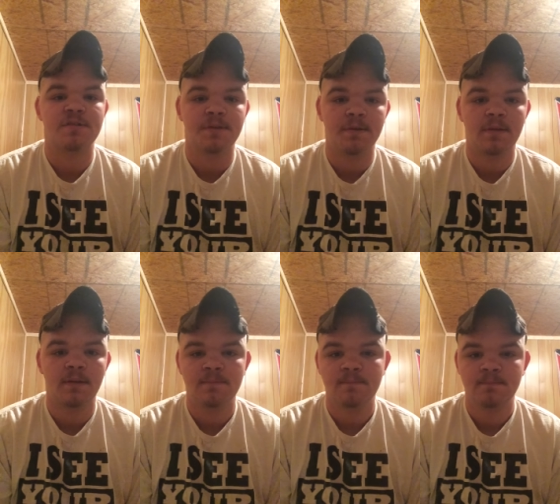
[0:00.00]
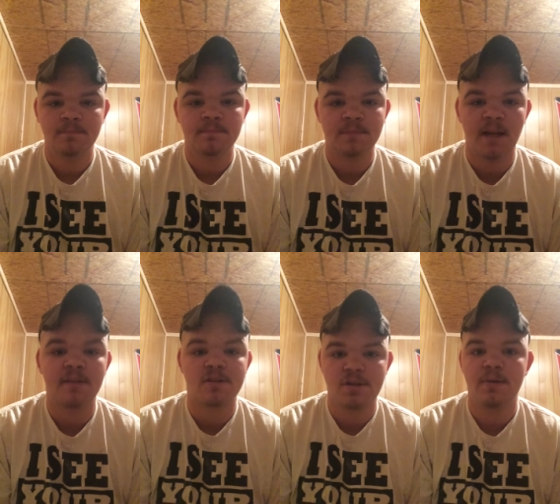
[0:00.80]
truth. And
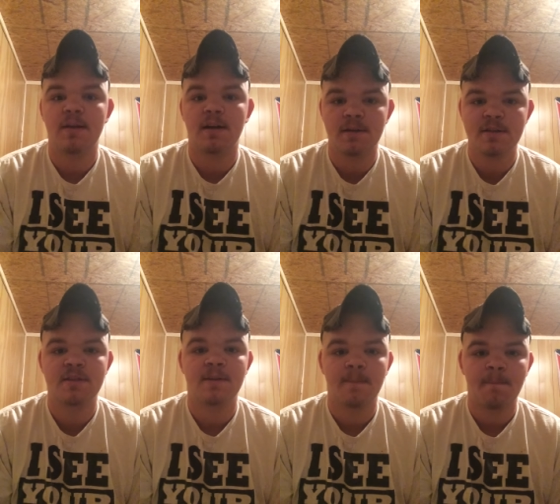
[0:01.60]
the truth hurts.